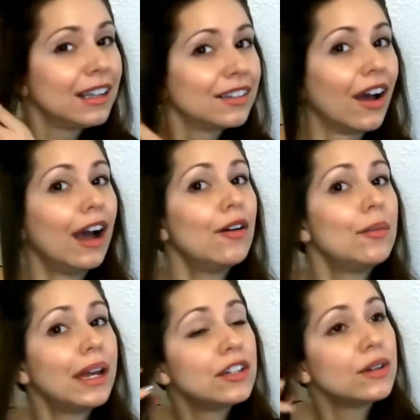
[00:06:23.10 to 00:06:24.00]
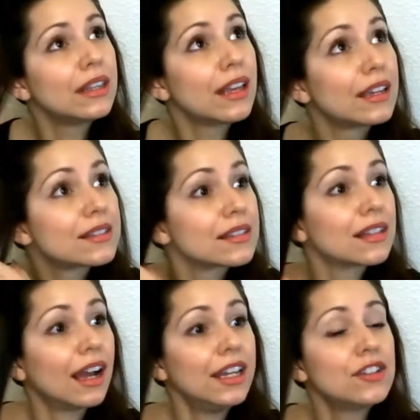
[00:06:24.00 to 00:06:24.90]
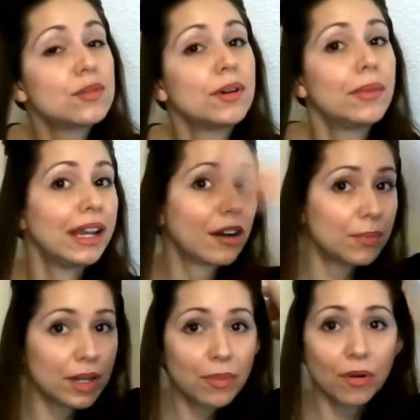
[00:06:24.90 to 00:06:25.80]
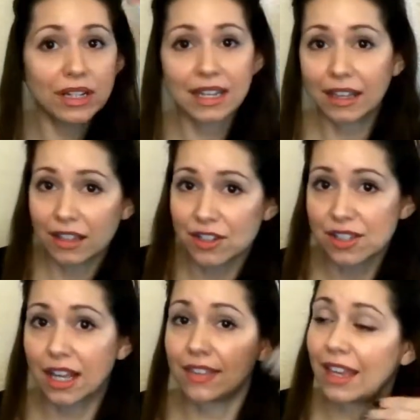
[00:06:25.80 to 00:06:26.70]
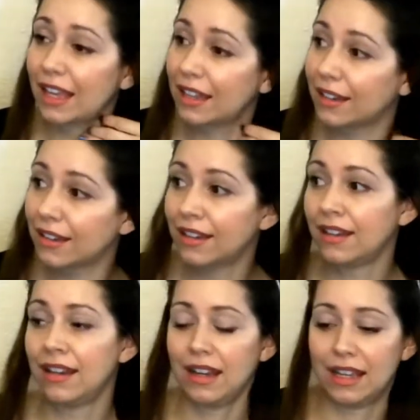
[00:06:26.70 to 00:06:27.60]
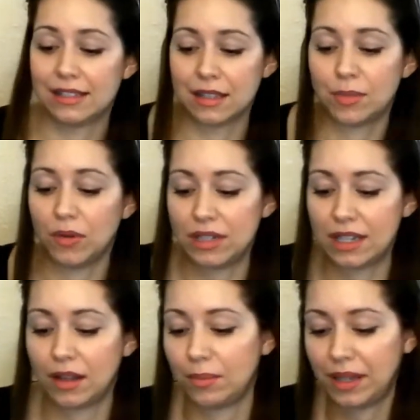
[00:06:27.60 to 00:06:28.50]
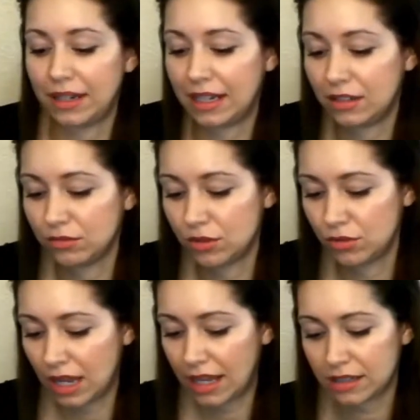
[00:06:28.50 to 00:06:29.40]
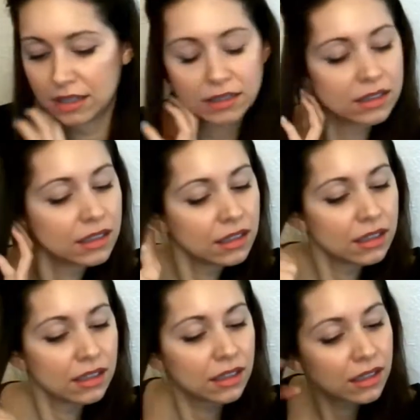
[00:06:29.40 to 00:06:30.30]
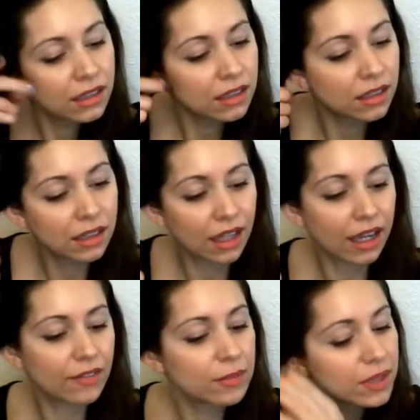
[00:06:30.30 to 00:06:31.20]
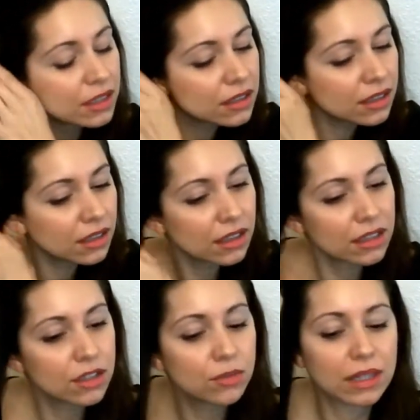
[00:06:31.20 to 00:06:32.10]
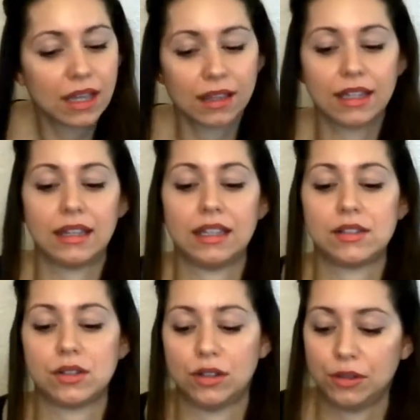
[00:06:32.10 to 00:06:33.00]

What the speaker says: how am I doing this? I used to put my hair up in a ponytail and just cut the ends in the ponytail, but I don't do that. I haven't been doing that lately, so